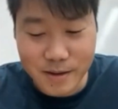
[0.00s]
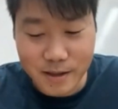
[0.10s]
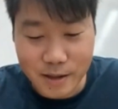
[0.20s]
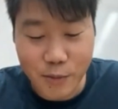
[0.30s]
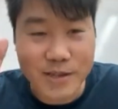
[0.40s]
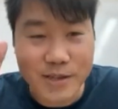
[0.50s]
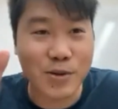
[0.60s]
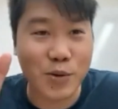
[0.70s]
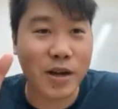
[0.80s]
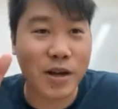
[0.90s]
the
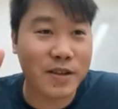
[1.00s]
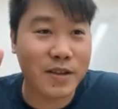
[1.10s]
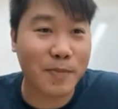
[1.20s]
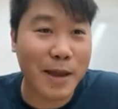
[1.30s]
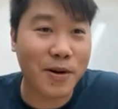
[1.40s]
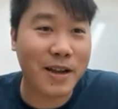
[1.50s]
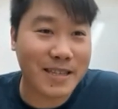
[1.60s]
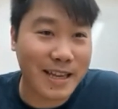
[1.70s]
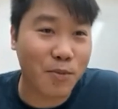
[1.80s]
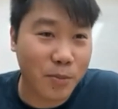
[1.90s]
original run of this paper, I
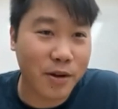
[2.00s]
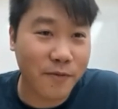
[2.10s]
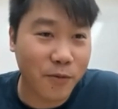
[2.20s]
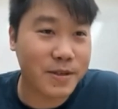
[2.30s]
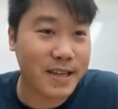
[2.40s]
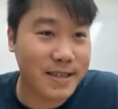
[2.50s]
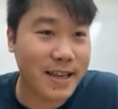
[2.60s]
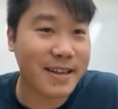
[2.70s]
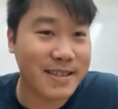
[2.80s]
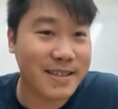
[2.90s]
said 1.46
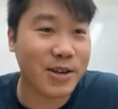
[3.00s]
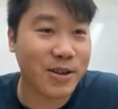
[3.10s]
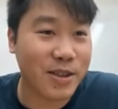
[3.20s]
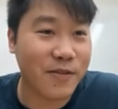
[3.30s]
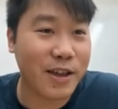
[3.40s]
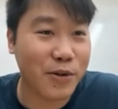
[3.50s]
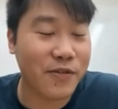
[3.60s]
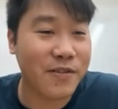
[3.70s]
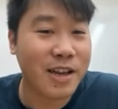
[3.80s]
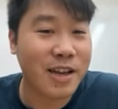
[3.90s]
seconds to generate the fake
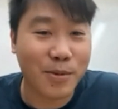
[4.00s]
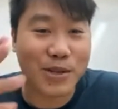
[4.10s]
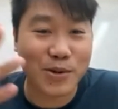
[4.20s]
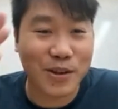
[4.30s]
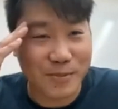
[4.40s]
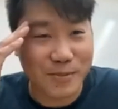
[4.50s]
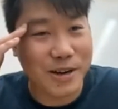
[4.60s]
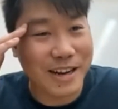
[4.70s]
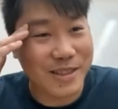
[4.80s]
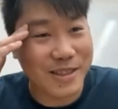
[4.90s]
proof, but Srinath
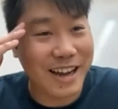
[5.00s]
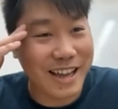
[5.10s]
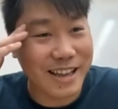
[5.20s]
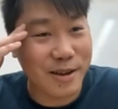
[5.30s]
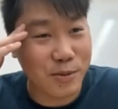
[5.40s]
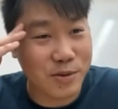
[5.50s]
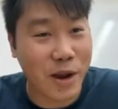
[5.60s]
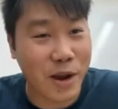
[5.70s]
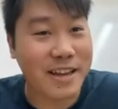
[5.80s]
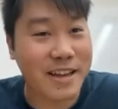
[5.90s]
pointed out that I
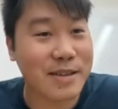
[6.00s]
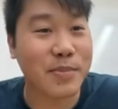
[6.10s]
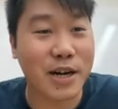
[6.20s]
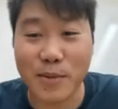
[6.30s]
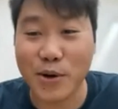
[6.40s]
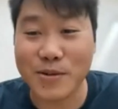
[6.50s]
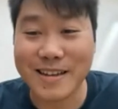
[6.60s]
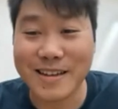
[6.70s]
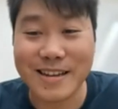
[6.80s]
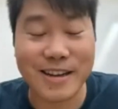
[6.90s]
ran it in debug mode,
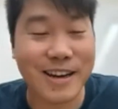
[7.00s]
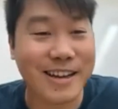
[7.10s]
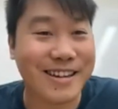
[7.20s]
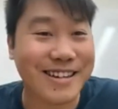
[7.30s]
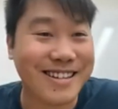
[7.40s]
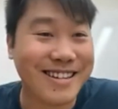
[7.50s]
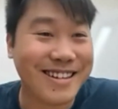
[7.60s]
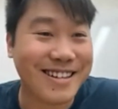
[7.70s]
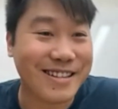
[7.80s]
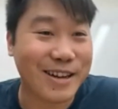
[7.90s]
not a
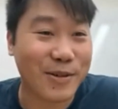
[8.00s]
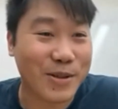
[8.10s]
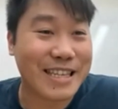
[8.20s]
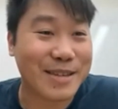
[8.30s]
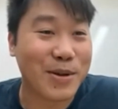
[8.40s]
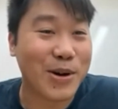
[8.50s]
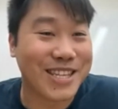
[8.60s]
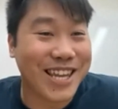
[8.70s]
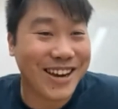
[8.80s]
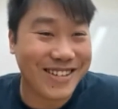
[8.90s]
not release
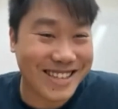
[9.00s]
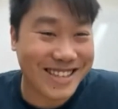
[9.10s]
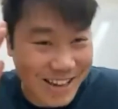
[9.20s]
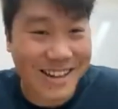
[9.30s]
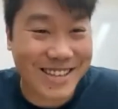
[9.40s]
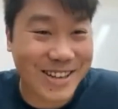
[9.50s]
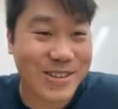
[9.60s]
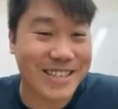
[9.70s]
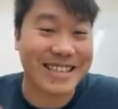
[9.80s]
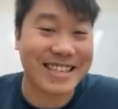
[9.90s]
mode. So so now it's
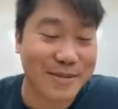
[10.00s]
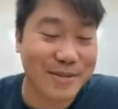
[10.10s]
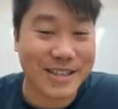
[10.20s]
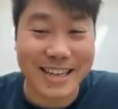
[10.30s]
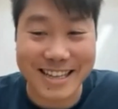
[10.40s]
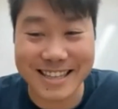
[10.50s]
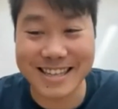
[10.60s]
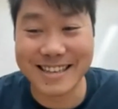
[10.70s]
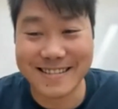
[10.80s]
116 milliseconds.